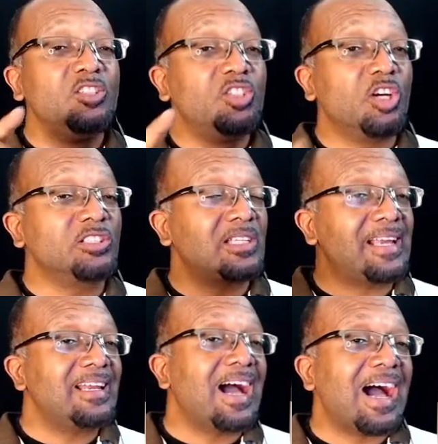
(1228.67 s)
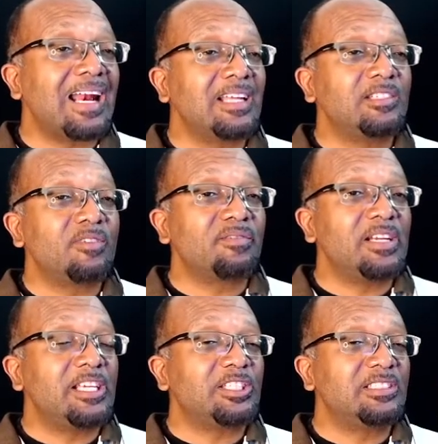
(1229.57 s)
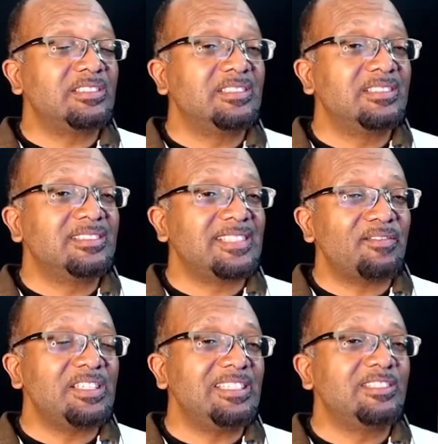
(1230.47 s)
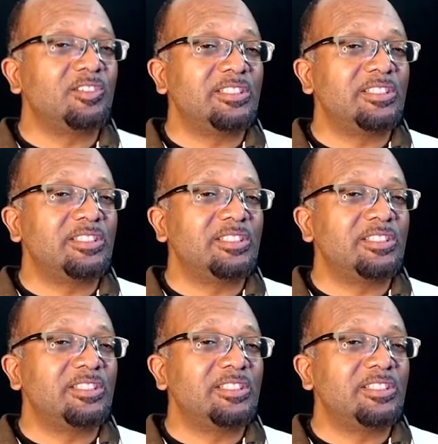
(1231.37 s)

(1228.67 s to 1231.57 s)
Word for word: Just like the harlot in Revelation 17.